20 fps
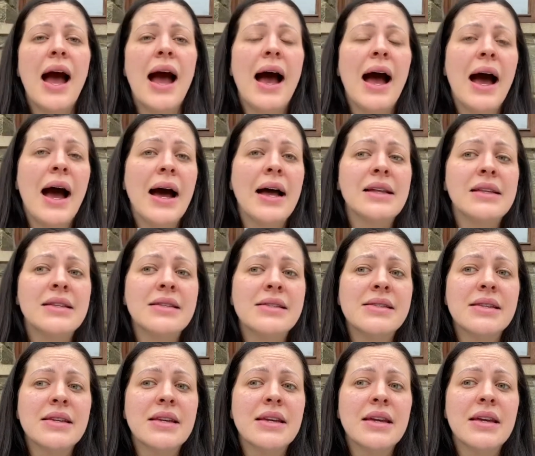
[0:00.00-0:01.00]

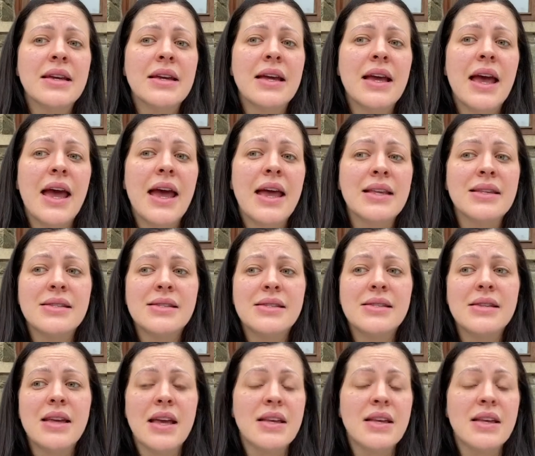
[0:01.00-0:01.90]
and it's